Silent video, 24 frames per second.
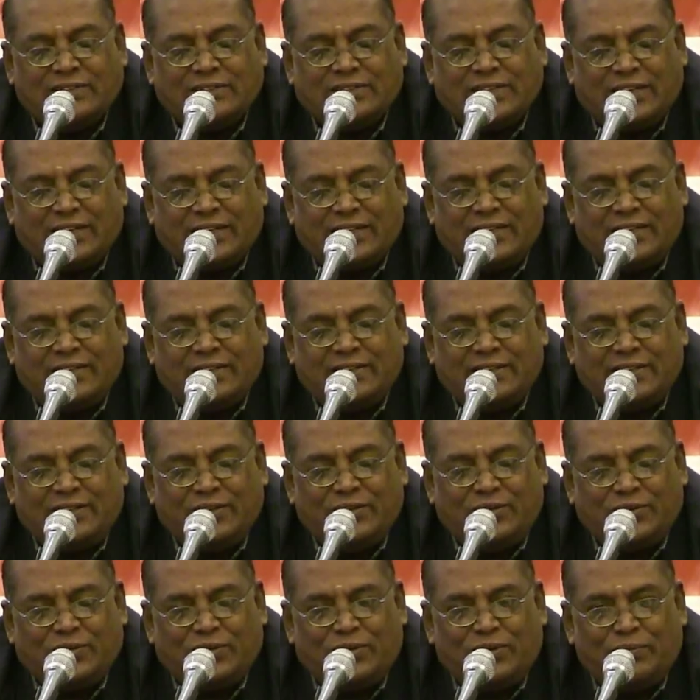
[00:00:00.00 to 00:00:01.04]
Another thing
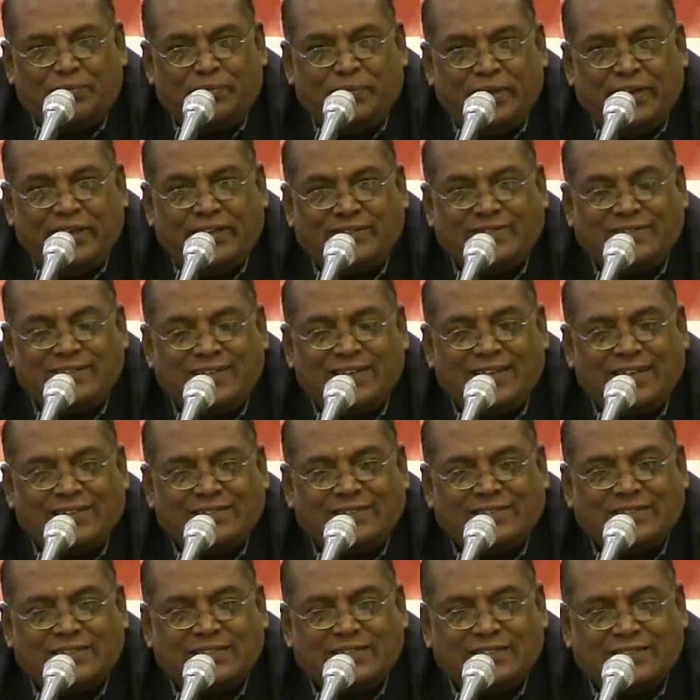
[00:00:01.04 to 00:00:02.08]
you told, basin
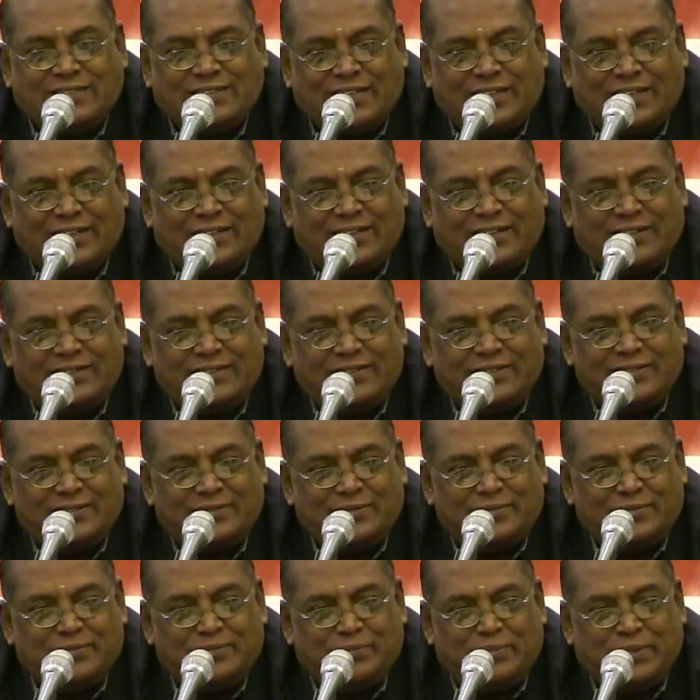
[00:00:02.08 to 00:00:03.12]
has risen.
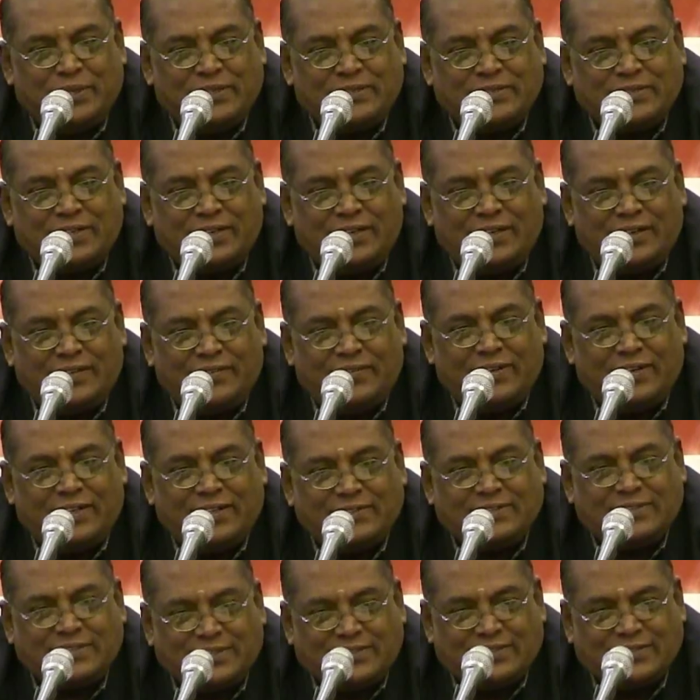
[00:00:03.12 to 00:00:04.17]
Basin level
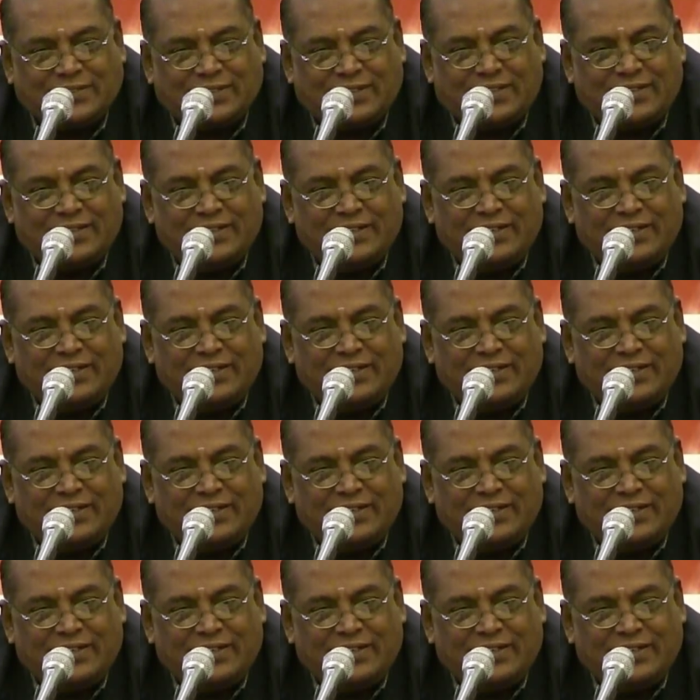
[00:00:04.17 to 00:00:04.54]
has risen.